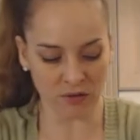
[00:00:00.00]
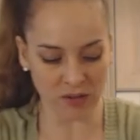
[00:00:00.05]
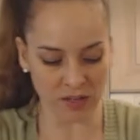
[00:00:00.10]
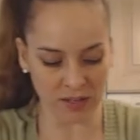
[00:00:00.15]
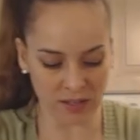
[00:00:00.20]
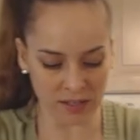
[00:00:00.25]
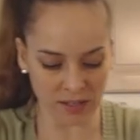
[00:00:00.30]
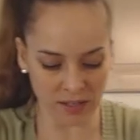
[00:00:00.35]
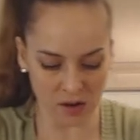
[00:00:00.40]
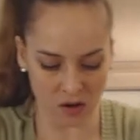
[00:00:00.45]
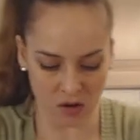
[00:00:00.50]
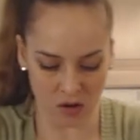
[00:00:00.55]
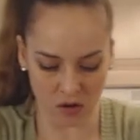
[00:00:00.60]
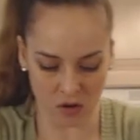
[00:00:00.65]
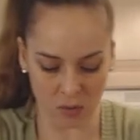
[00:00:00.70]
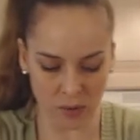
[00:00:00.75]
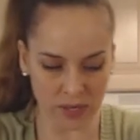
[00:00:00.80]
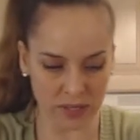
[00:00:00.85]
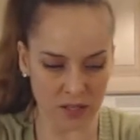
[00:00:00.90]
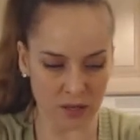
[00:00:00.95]
to fit it all
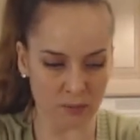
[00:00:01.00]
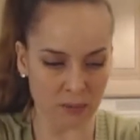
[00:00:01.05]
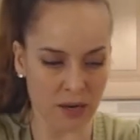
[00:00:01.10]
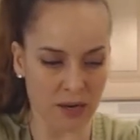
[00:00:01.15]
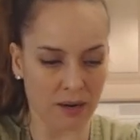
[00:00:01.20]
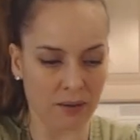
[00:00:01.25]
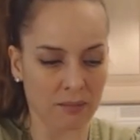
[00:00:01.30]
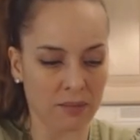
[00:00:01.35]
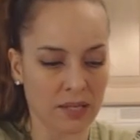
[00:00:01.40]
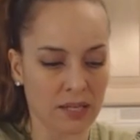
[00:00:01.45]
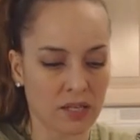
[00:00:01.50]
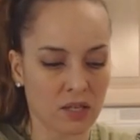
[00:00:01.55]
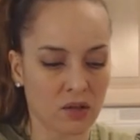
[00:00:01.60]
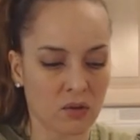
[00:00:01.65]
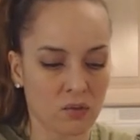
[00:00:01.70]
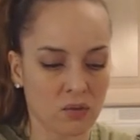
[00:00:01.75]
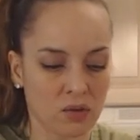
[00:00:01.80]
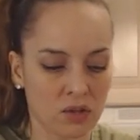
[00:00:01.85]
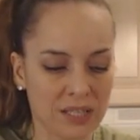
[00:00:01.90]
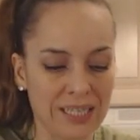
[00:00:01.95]
the way to the bottom, like
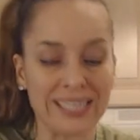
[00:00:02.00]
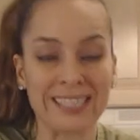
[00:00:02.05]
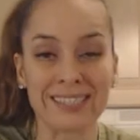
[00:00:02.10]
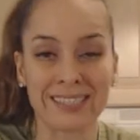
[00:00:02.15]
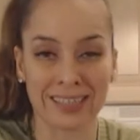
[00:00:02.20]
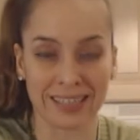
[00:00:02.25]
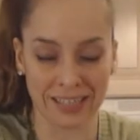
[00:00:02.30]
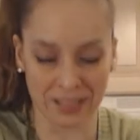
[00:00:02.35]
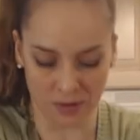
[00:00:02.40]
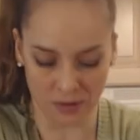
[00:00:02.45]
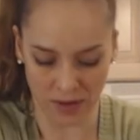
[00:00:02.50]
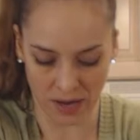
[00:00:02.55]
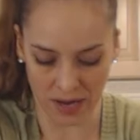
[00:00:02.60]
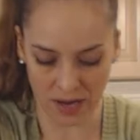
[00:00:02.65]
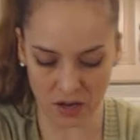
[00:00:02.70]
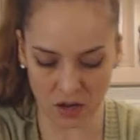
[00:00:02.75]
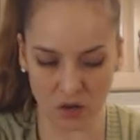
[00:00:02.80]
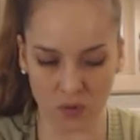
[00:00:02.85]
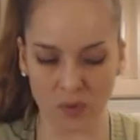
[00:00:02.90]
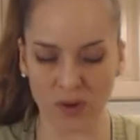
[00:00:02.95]
you easily,
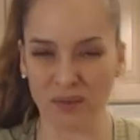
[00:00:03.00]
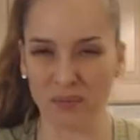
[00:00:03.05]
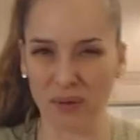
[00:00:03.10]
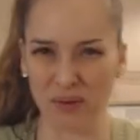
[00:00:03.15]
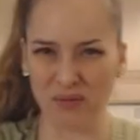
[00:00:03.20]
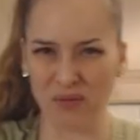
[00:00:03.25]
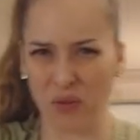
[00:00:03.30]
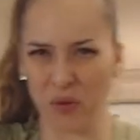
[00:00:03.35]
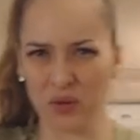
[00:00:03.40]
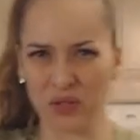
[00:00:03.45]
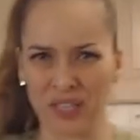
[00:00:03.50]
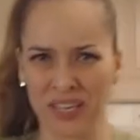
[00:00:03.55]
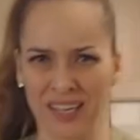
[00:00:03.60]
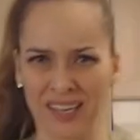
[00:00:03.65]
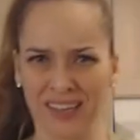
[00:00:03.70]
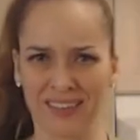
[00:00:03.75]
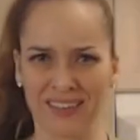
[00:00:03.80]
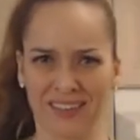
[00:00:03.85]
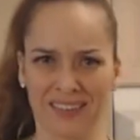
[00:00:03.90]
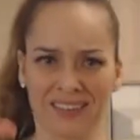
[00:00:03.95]
okay? You don't want to be folding
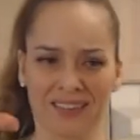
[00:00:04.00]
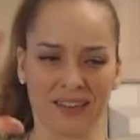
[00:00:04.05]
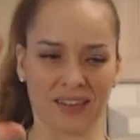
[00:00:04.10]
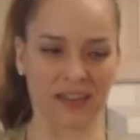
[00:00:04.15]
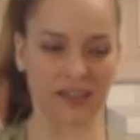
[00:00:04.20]
it and